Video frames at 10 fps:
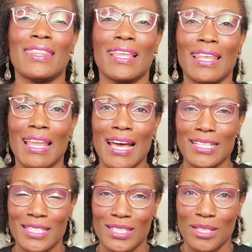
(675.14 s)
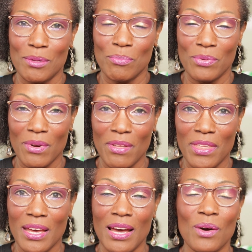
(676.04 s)
the last
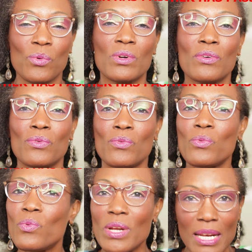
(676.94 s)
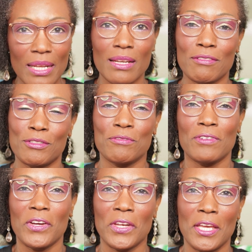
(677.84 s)
brother, I would really love to
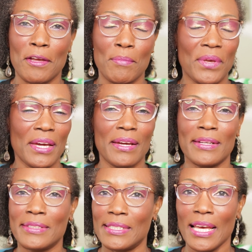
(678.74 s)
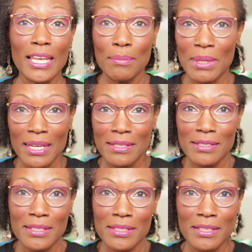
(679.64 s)
find him and tell him that
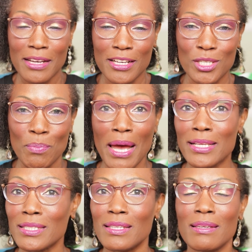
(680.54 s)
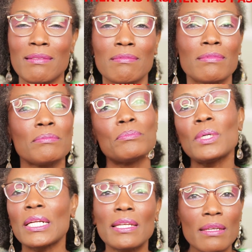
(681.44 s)
his sister has passed.
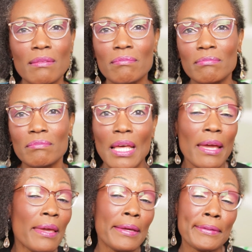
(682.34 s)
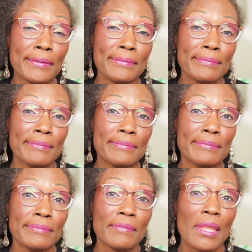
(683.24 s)
But I can't.
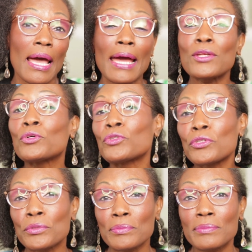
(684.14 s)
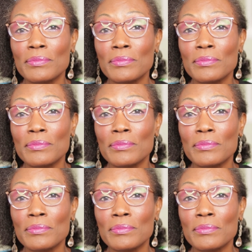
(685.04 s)
I don't know.